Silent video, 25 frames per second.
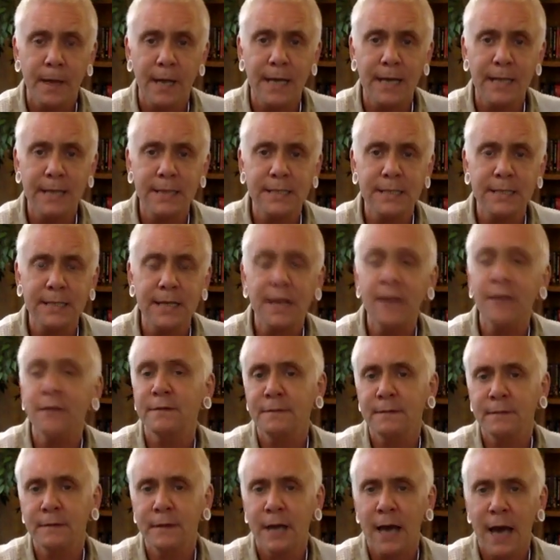instead
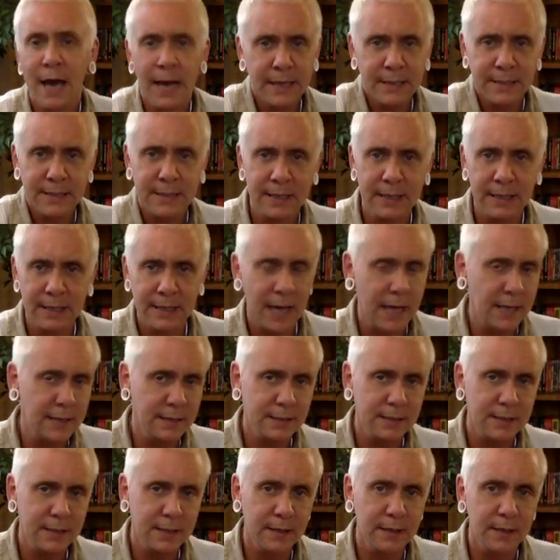of hating
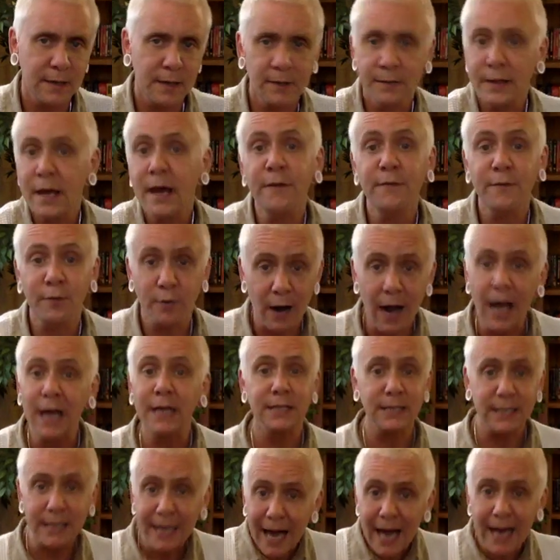cancer and therefore
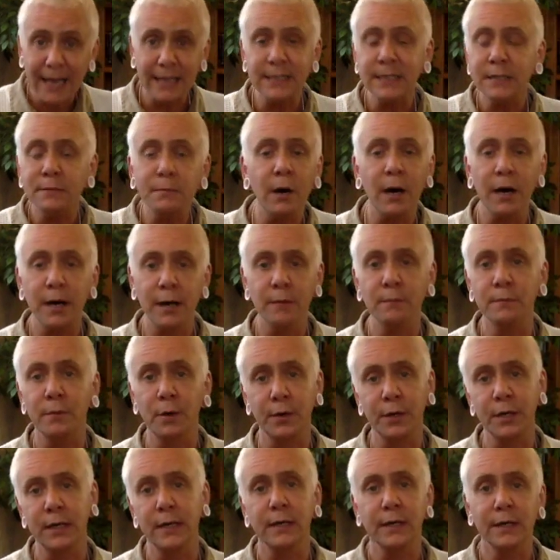actually hating my own
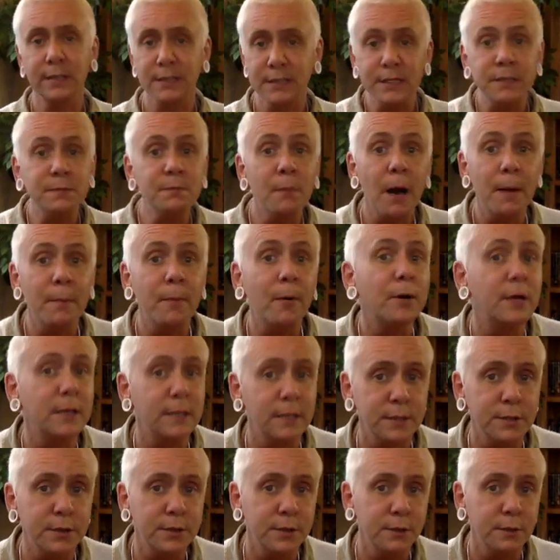body, because it's my body
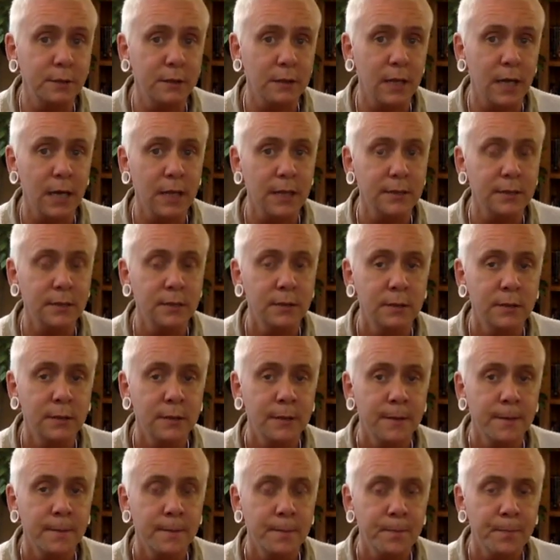that's doing that.
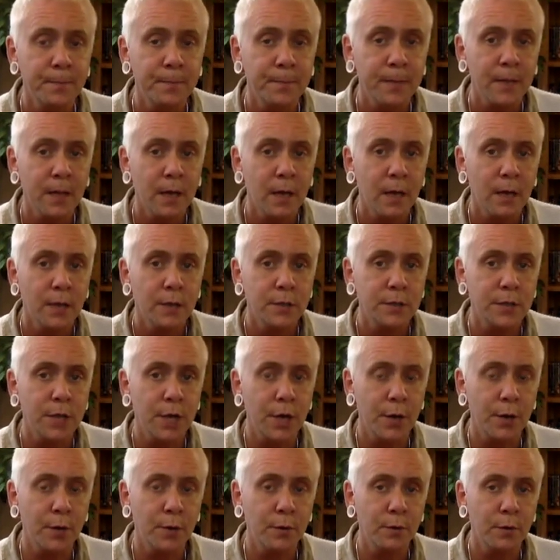
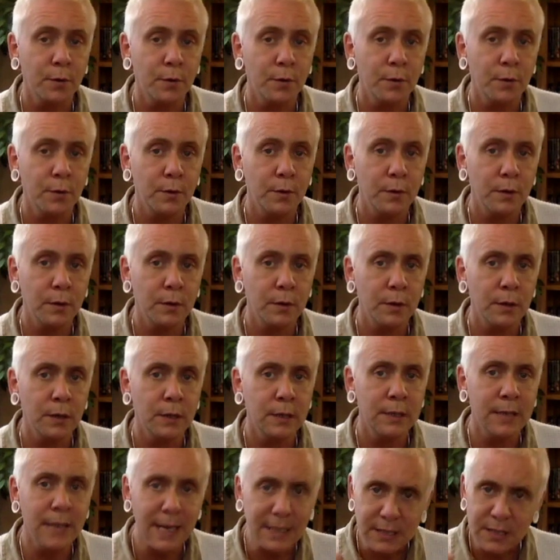So
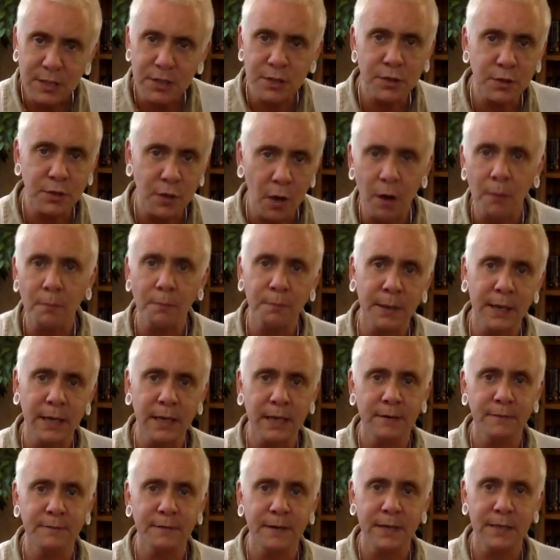let's stop
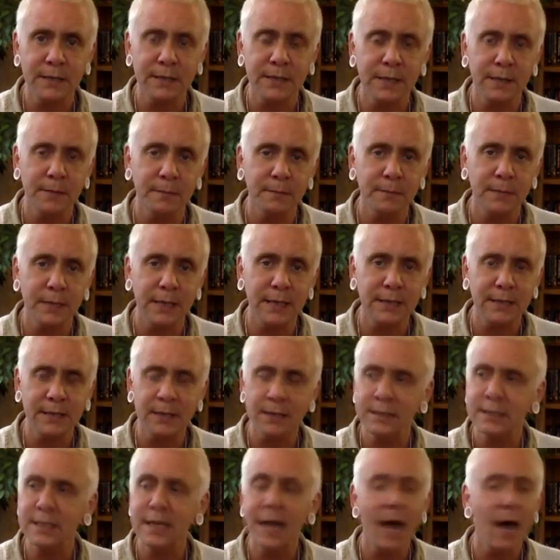being a victim. It
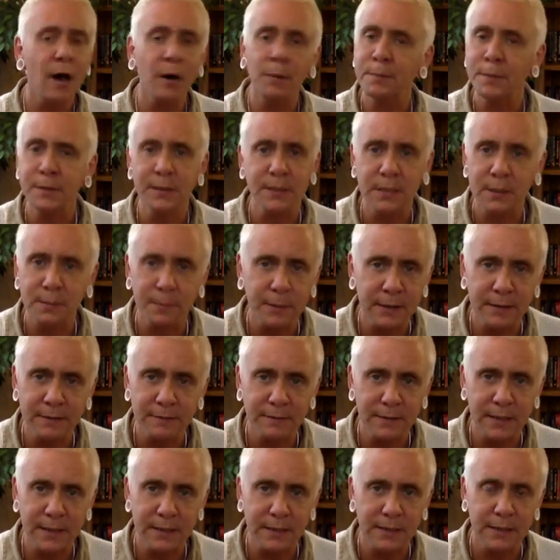doesn't help us to be a
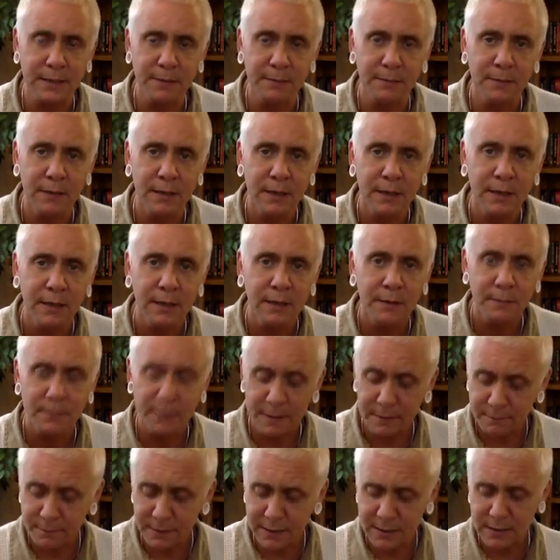victim.
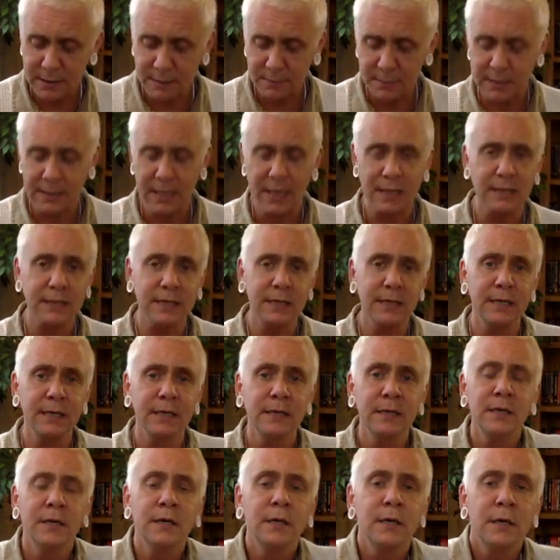Being a victim is actually